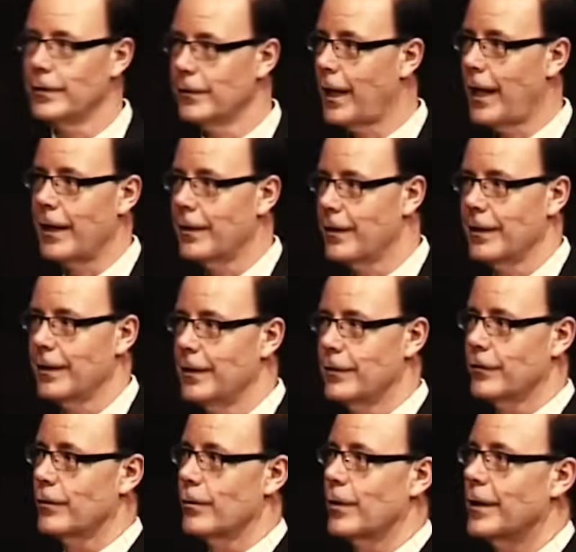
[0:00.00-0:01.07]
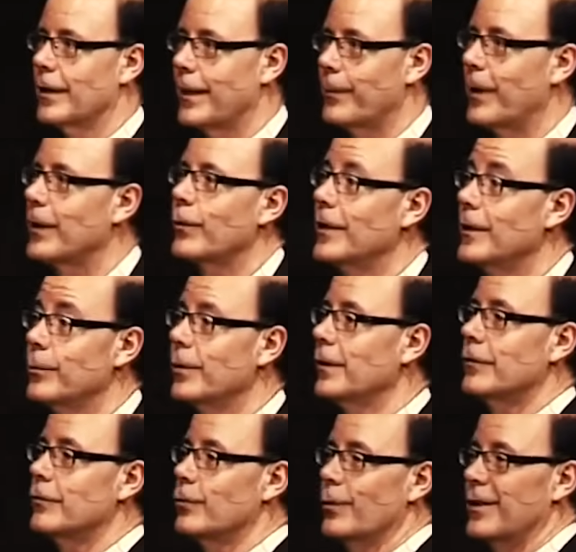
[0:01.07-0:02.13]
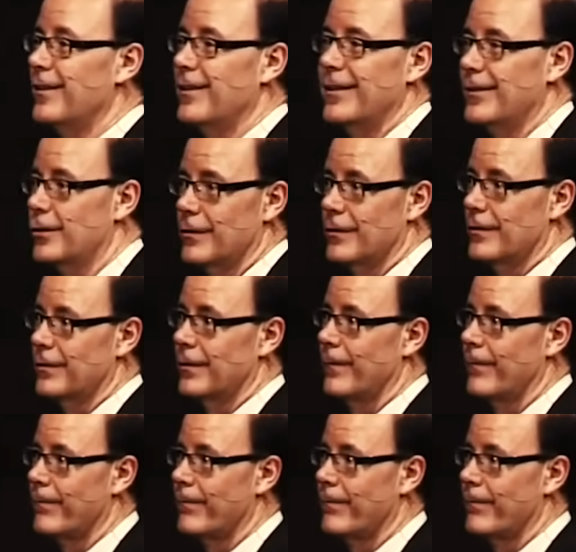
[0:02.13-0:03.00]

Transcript: He, I think he's a great guy. By the way, he believes what he teaches.